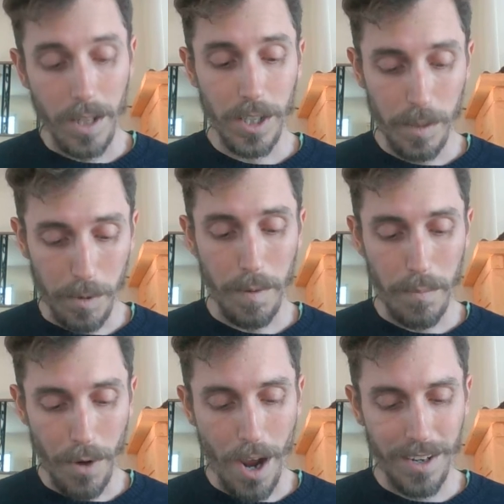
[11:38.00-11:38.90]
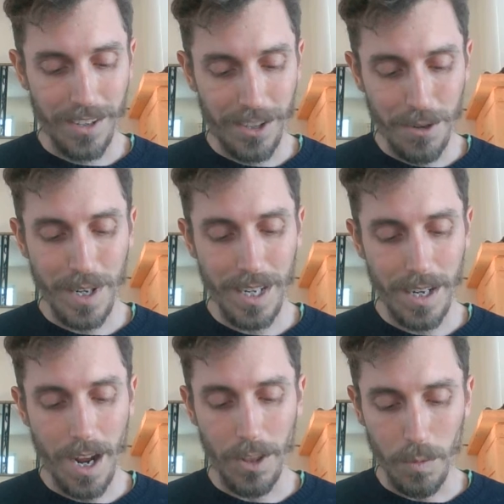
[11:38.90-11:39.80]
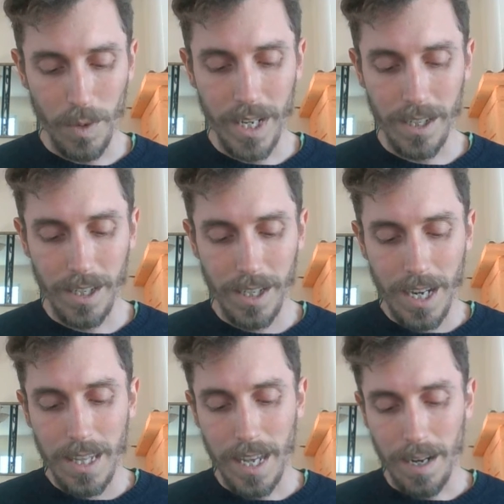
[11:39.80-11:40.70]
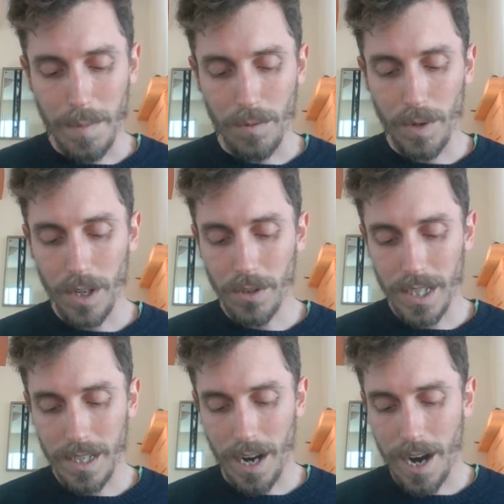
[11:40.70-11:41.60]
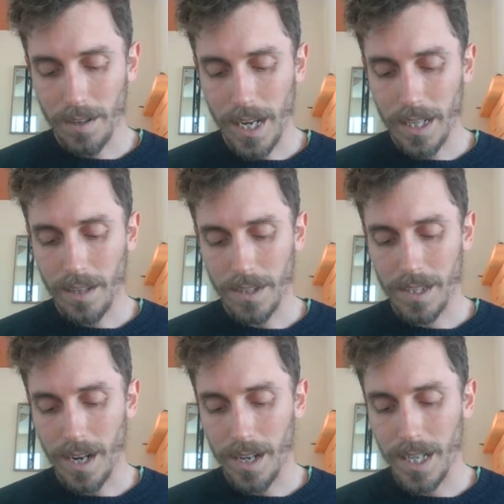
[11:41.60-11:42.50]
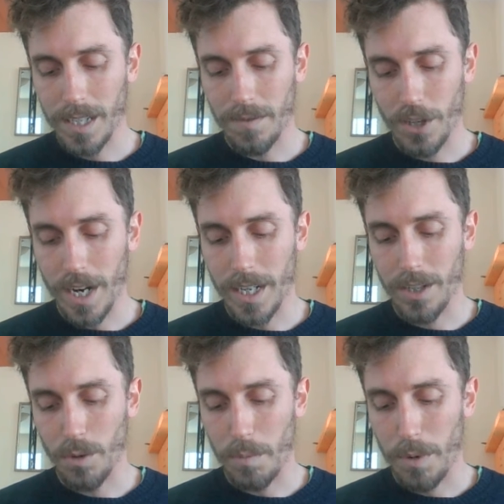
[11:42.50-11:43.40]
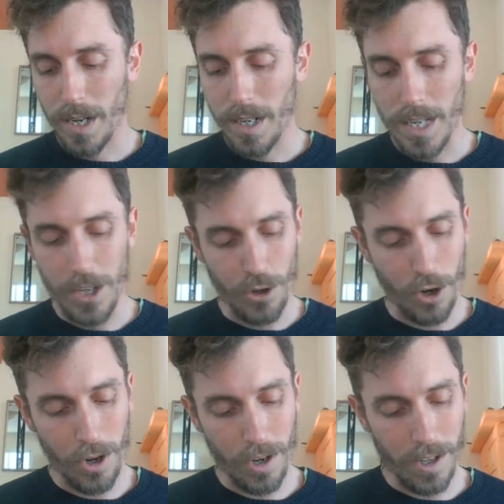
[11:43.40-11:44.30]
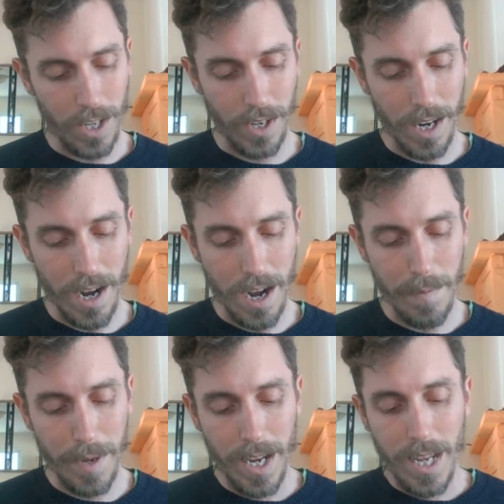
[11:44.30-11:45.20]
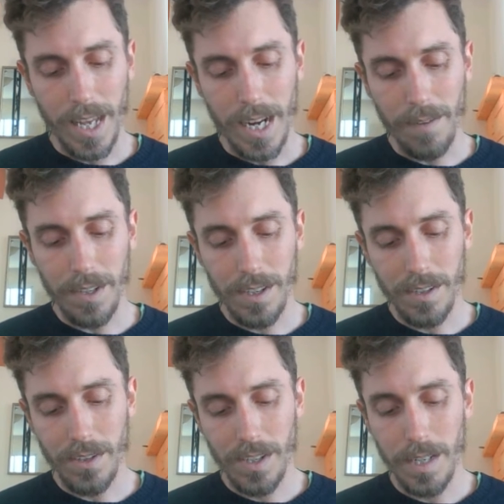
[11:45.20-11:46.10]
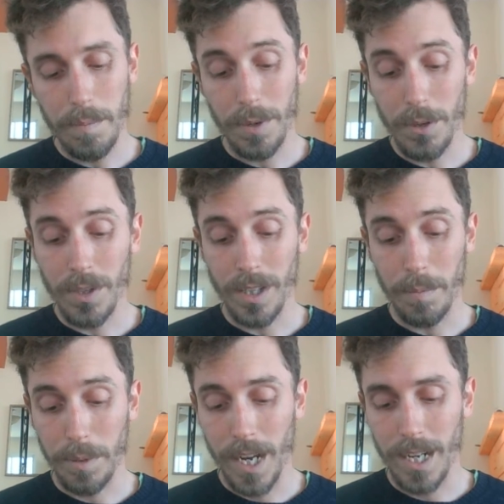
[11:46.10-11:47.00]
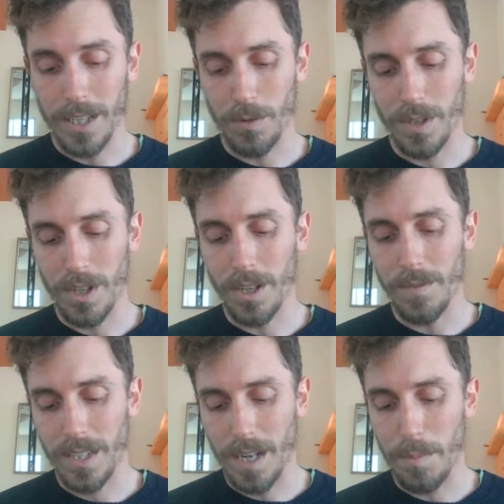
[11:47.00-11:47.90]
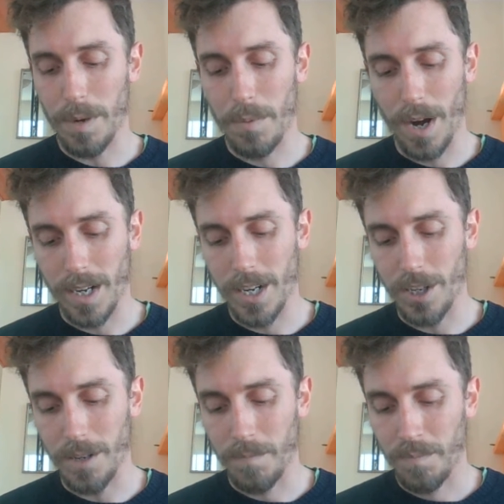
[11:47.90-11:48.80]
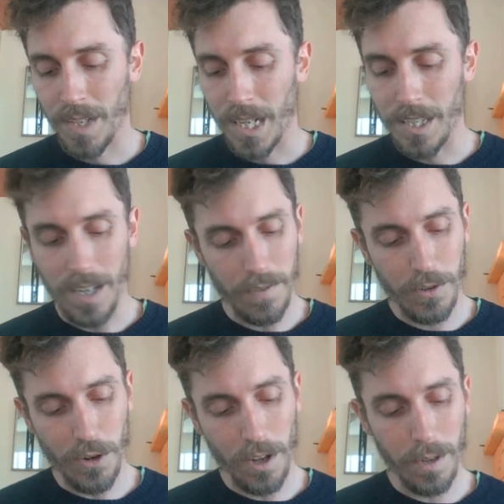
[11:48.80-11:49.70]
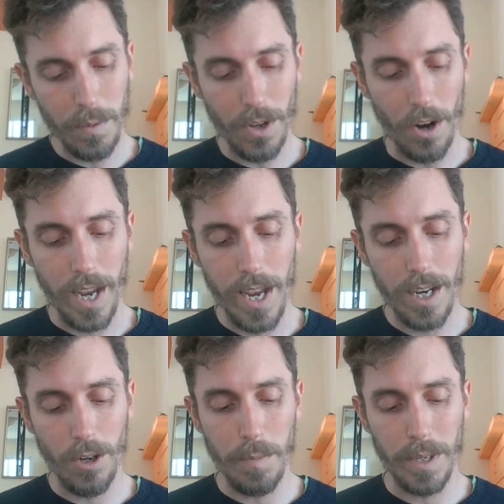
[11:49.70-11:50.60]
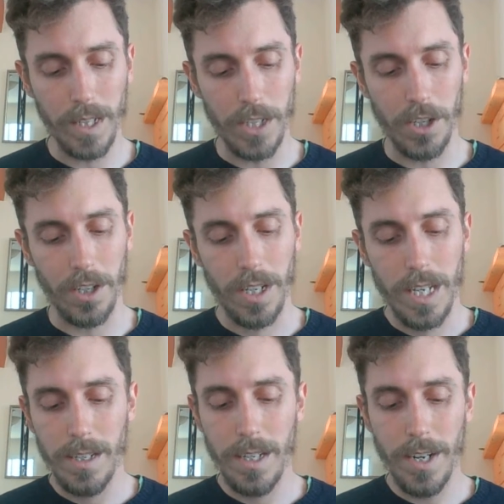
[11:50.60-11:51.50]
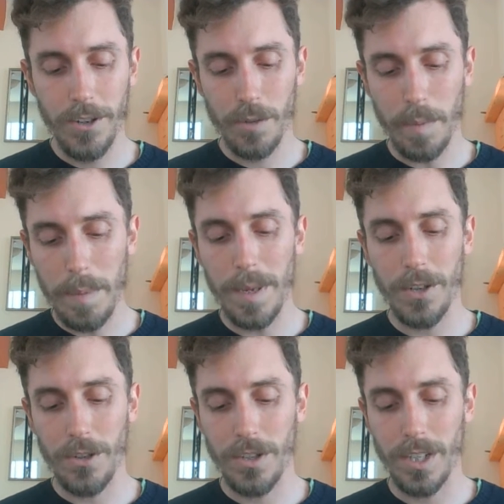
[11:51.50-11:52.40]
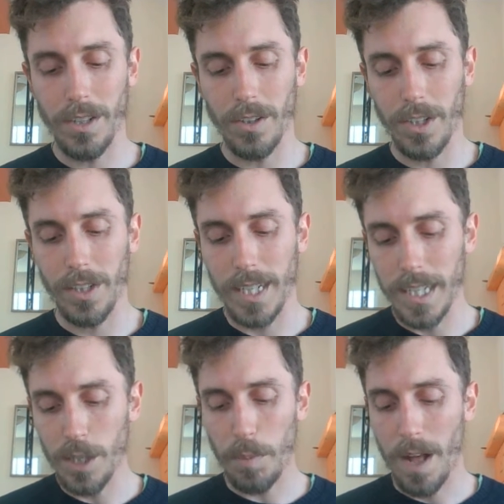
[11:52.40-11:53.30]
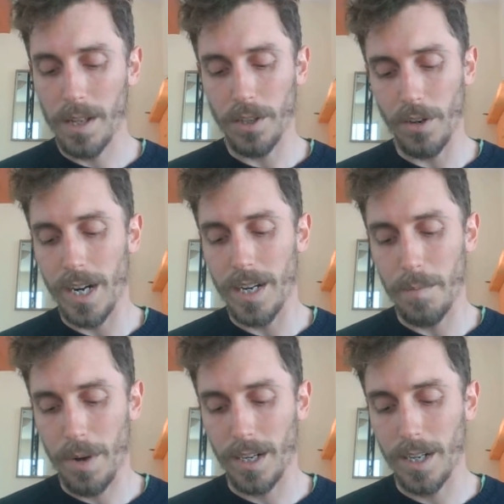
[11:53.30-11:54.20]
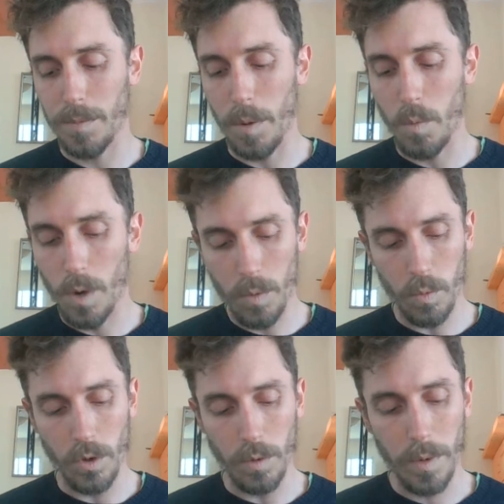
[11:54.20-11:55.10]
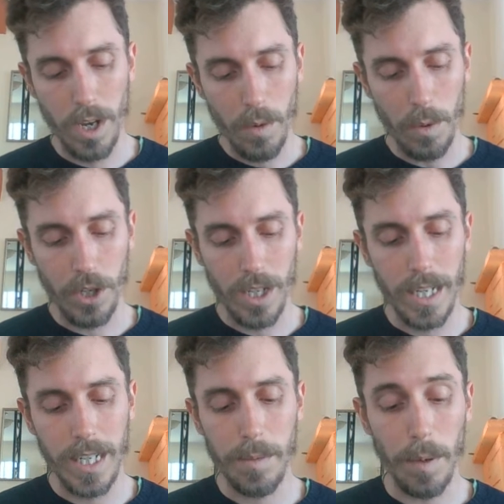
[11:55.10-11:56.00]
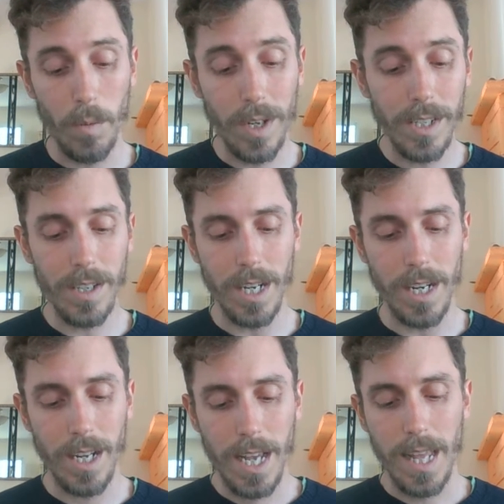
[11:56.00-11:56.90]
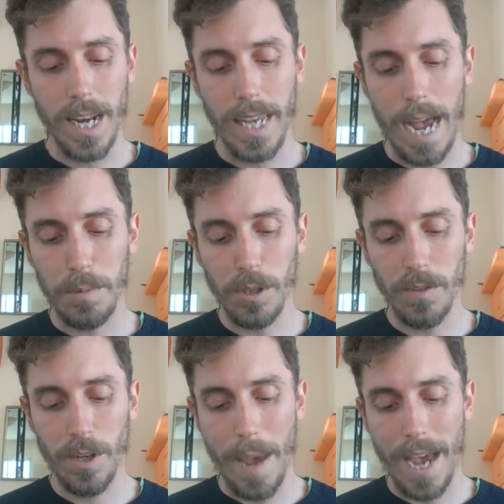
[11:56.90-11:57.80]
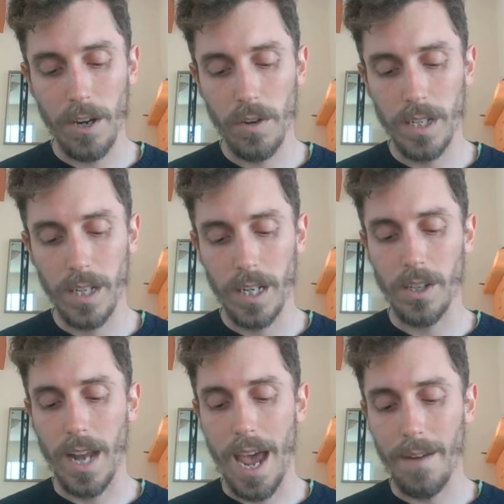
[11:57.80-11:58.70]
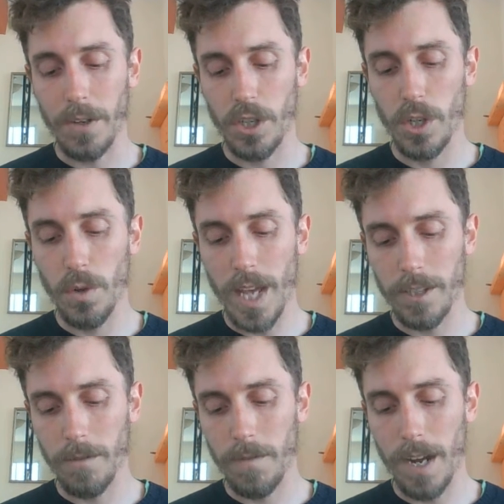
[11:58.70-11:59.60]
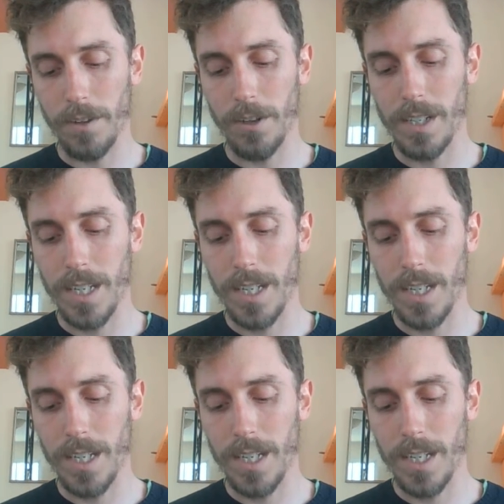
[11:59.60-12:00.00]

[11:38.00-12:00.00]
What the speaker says: sperm brought to it on the wind, that it may wriggle the entire length of the stylized vagina to impregnate each kernel on the cob, that every single seed produced in the plant is a result of a separate impregnation. Instead of struggling with archaic nomenclature, teenagers might be interested to learn that each pollen grain impregnates but one womb, which contains but one seed, that a capsule of tobacco contains on average 2,500